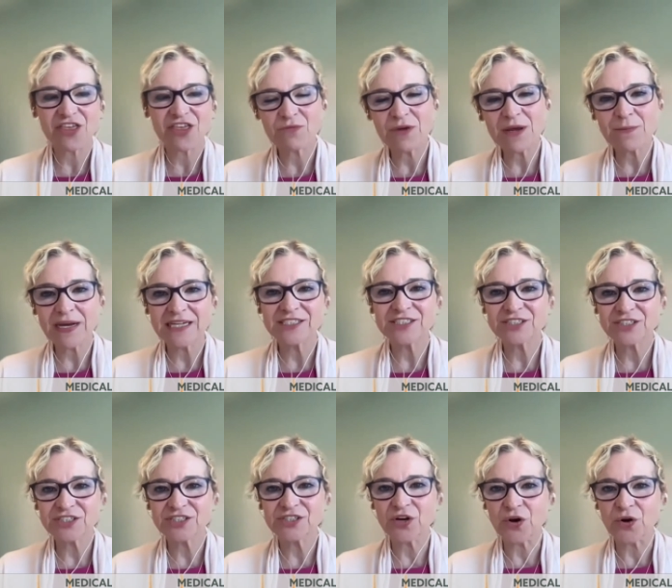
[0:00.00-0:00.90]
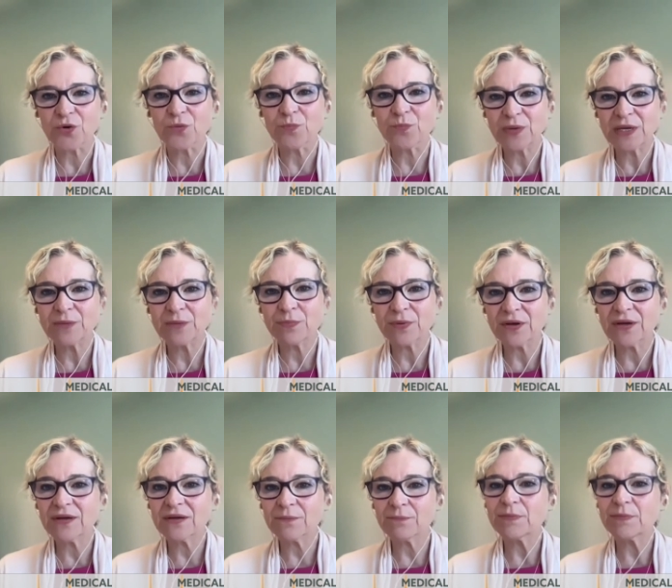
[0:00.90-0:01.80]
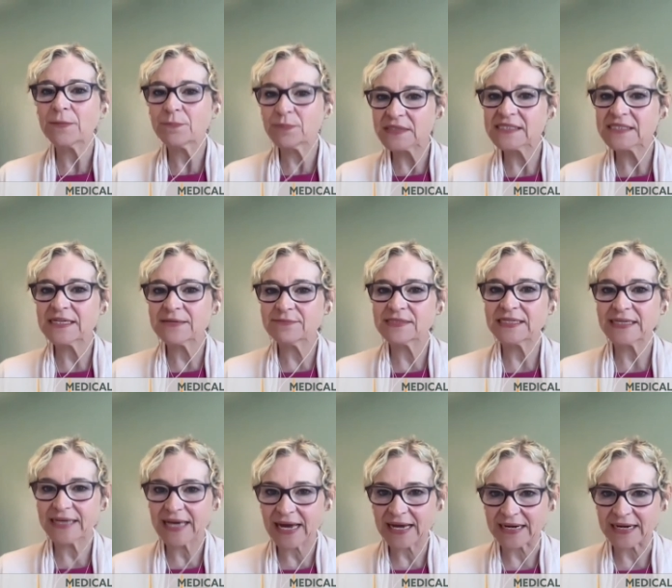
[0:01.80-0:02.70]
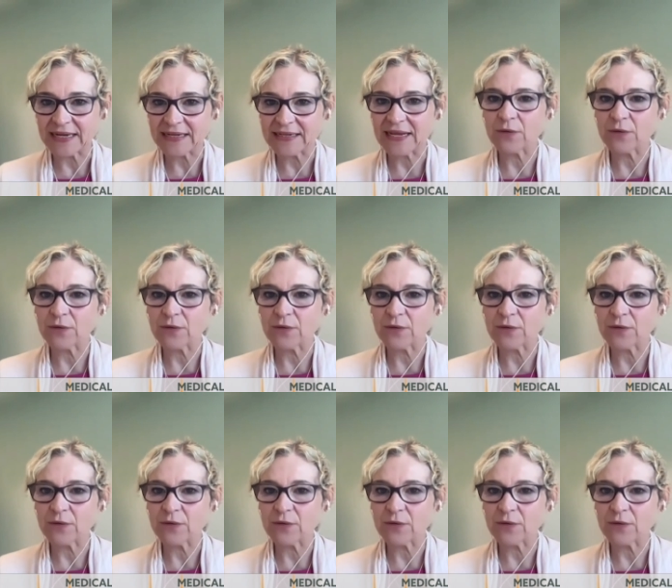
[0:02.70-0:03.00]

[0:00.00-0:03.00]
three months or so, people people seem to get it.